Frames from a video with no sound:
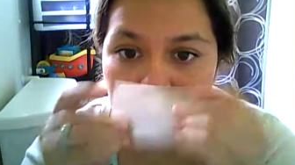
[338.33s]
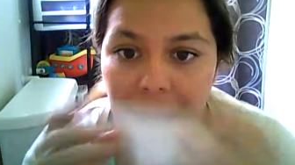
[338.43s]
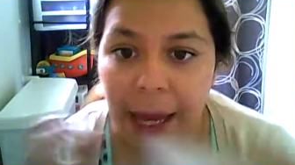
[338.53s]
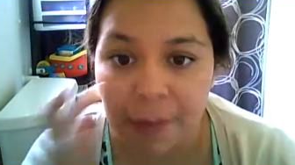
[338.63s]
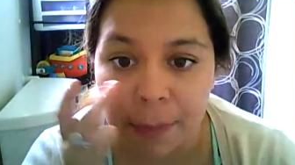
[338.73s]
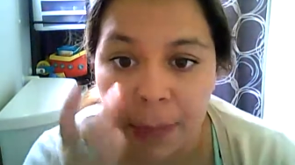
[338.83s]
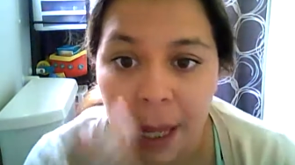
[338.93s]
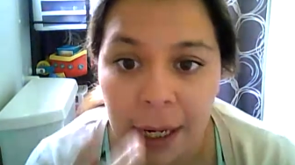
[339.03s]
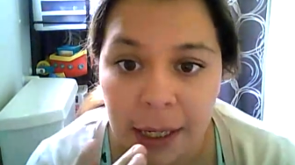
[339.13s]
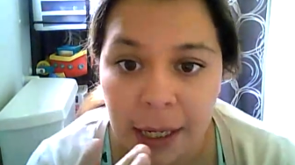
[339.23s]
I haven't
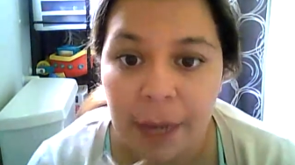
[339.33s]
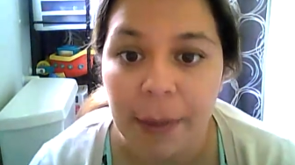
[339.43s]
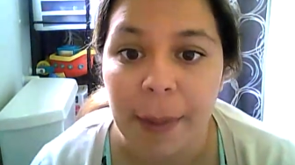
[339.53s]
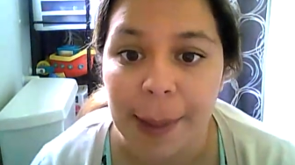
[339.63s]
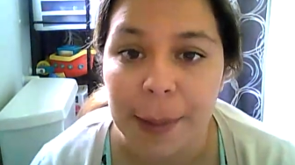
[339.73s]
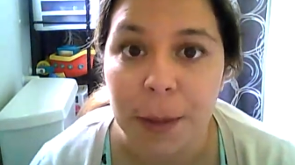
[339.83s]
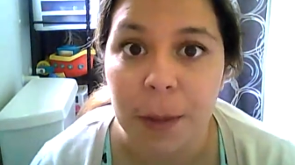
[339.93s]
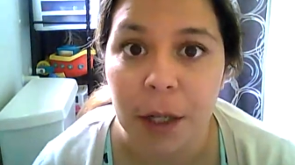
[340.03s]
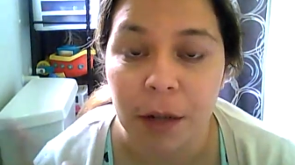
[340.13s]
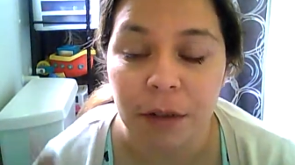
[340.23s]
blotted yet, and my makeup's
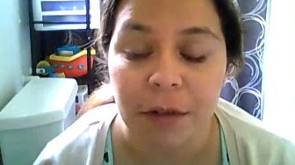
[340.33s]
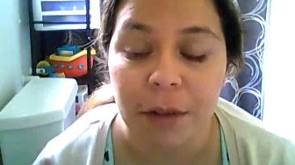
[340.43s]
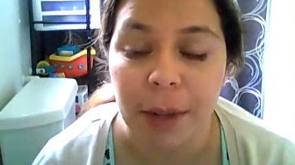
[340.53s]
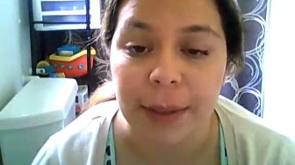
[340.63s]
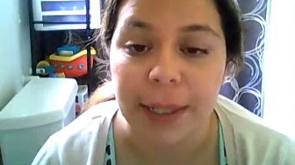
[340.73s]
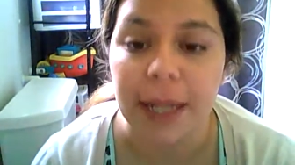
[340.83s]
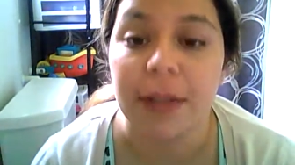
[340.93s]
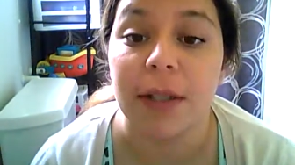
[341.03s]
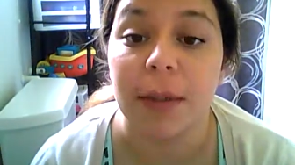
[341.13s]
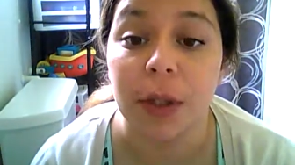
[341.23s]
been on for a few hours
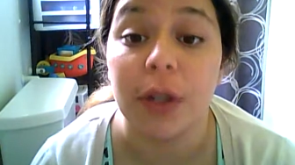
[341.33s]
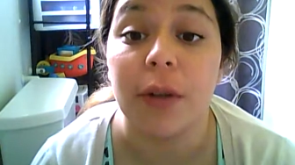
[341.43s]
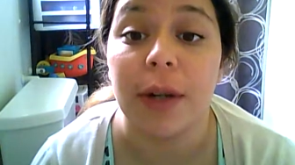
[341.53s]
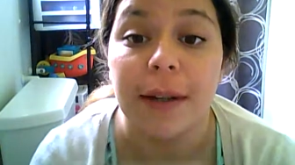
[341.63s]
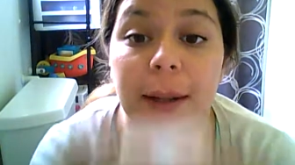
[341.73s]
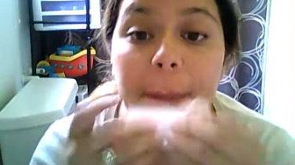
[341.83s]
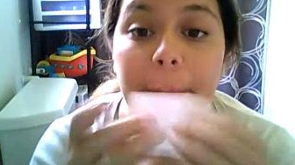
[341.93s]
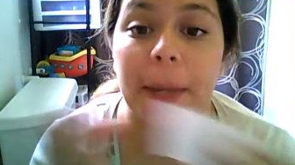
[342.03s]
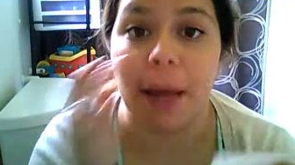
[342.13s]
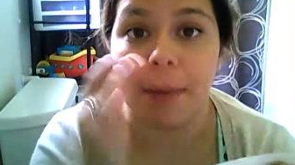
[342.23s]
now, so I'm going to go ahead
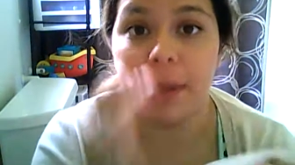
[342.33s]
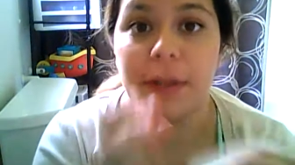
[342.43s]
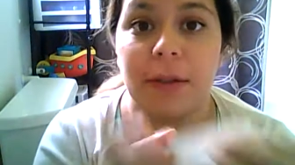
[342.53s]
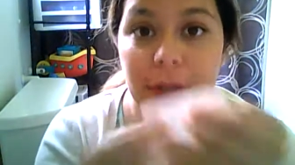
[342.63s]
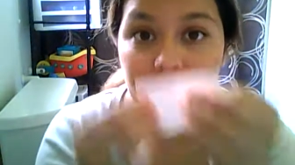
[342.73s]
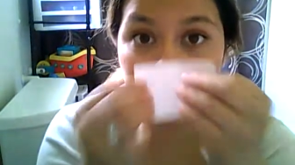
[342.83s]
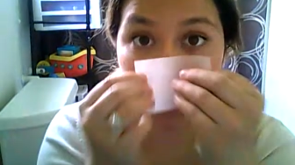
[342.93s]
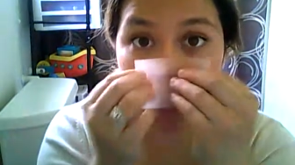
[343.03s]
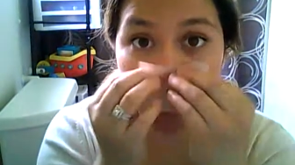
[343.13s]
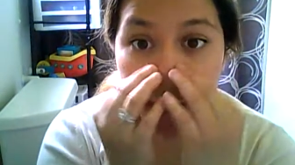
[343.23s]
and blot my nose and
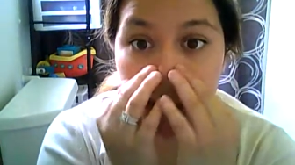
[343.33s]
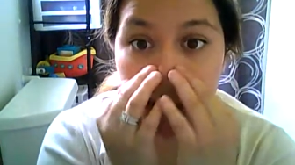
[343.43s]
show you.